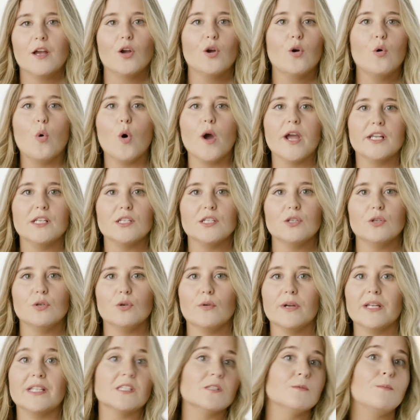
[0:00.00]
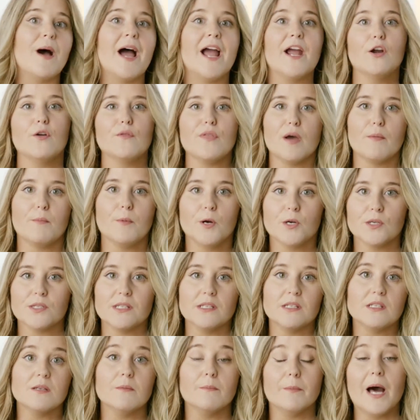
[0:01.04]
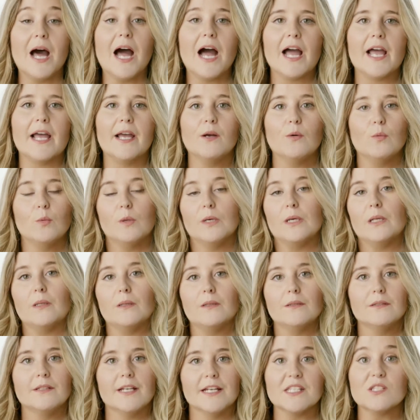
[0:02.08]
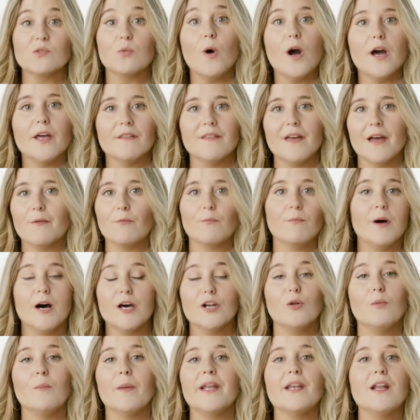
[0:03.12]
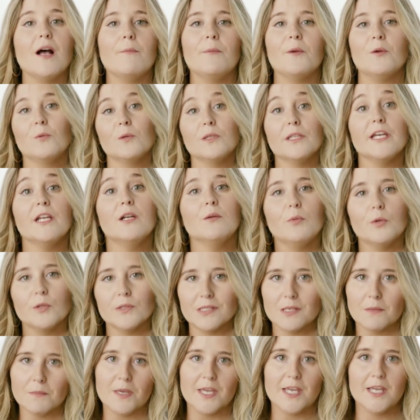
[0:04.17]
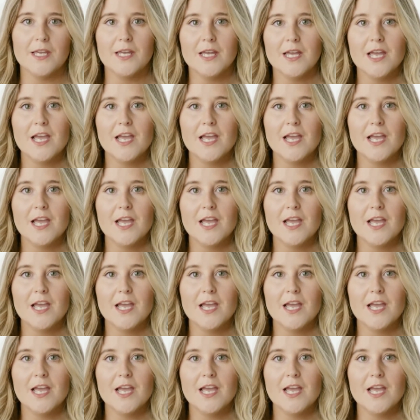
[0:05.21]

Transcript: going to inspire that person to buy well guess what that model might not be relatable to me